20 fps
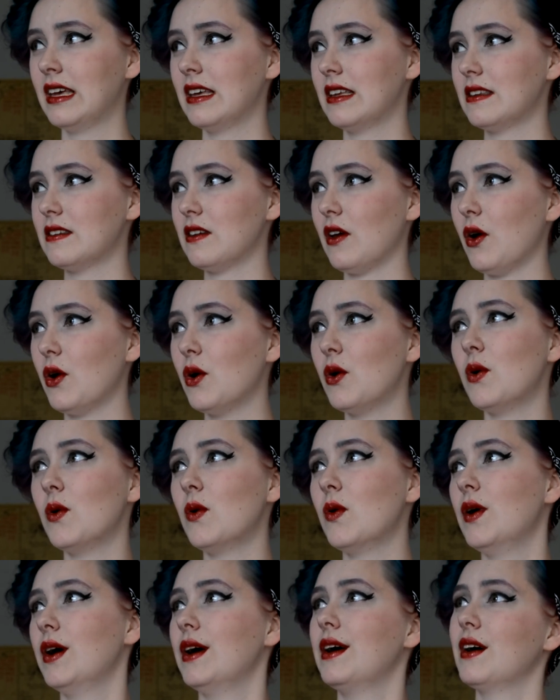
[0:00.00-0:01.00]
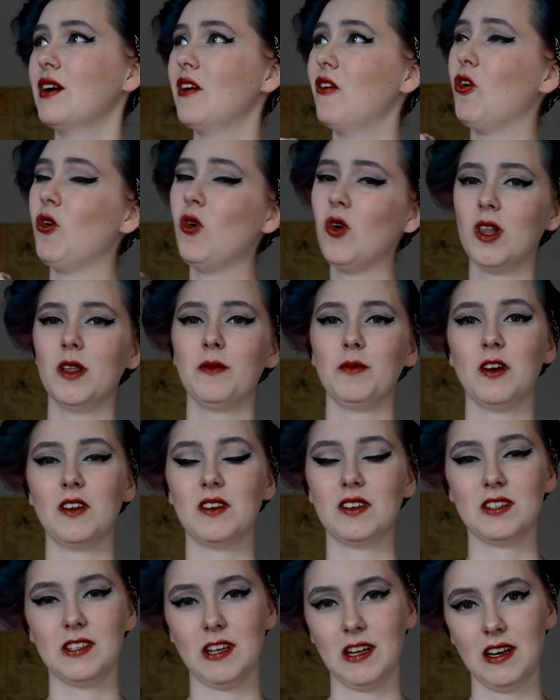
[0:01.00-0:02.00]
So all I'm
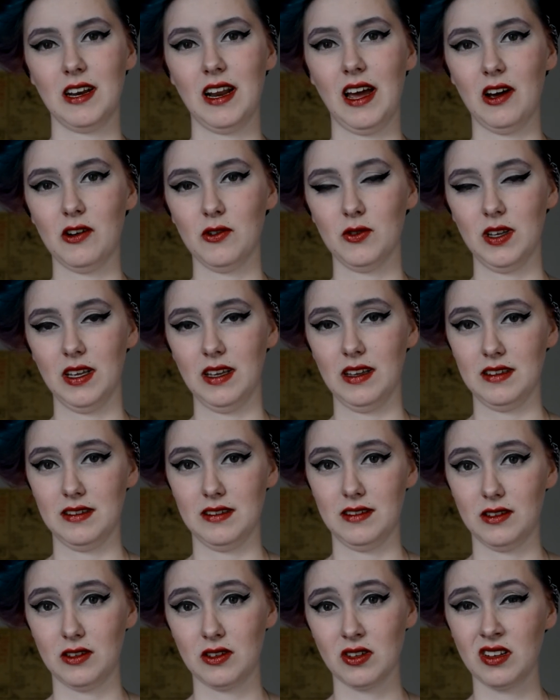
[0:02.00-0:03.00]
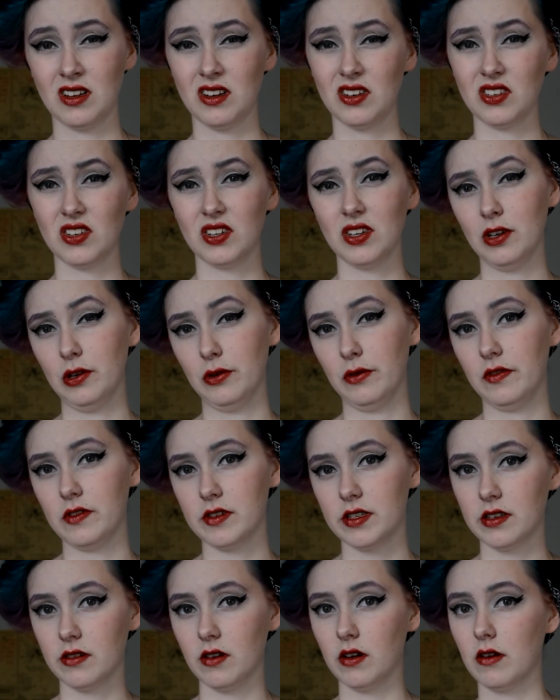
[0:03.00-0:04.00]
gonna say now is good luck to you if you
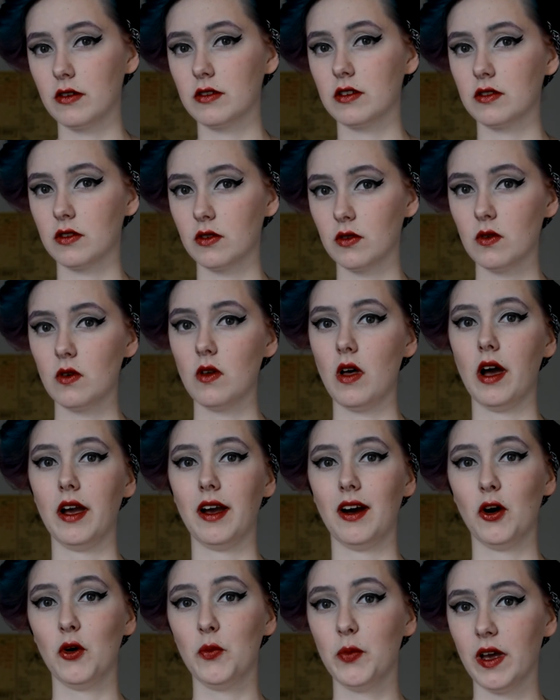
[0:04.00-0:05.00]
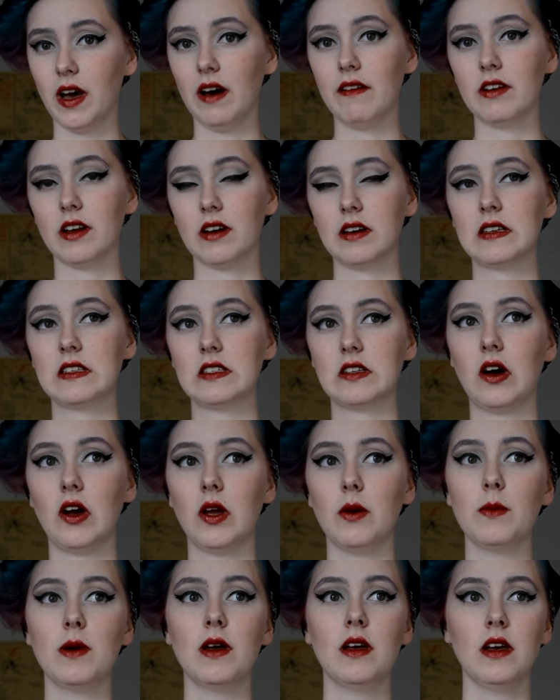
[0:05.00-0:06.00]
still go to school. I hope you have a nice
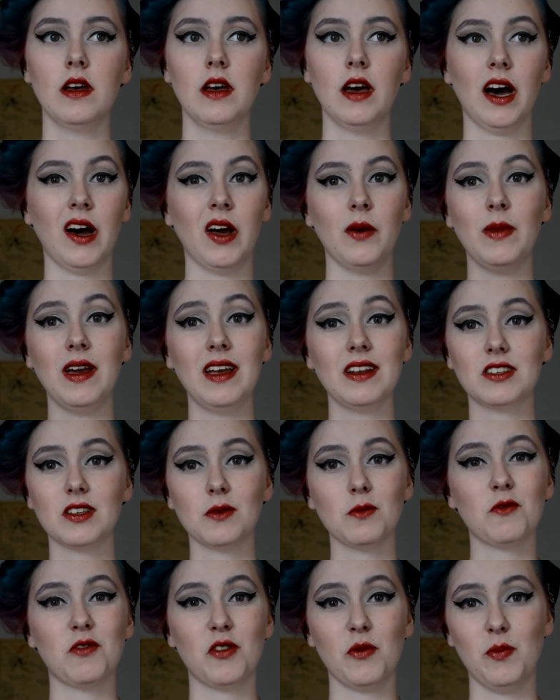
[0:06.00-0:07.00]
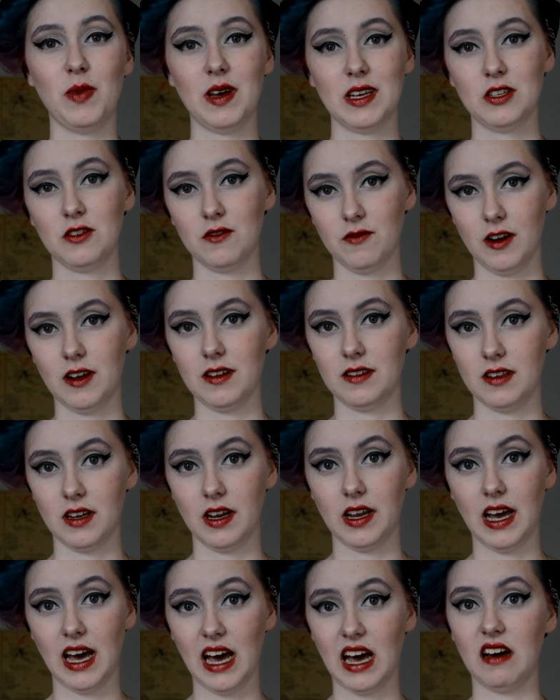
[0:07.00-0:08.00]
time. I made some of the best friends
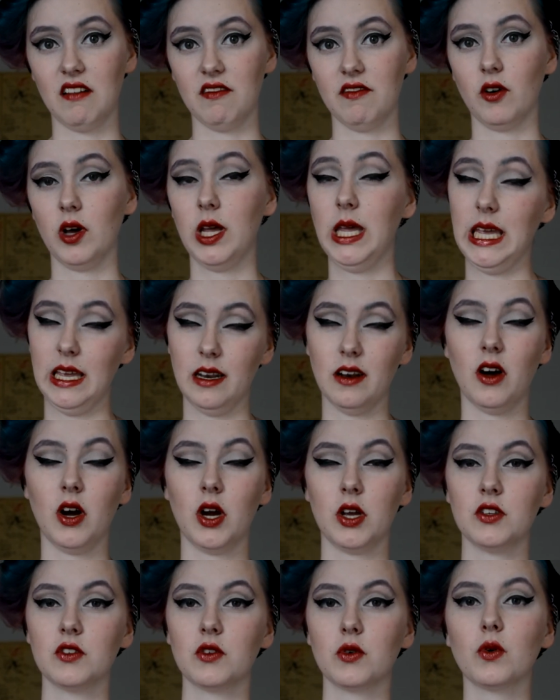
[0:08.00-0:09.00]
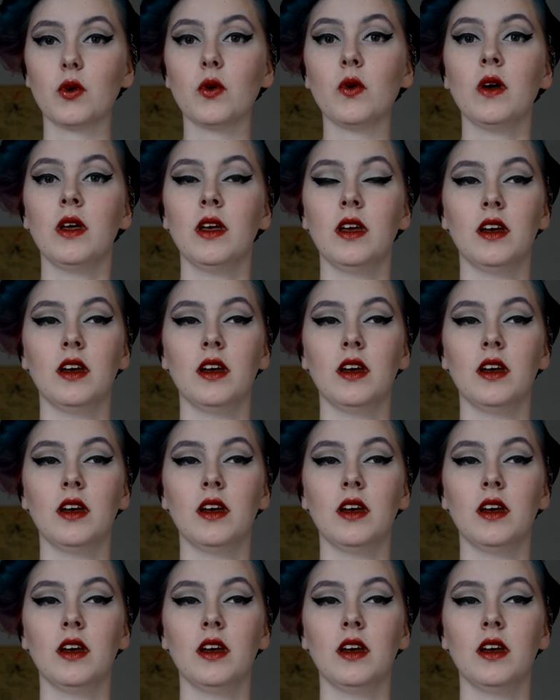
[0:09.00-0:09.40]
I have in high school.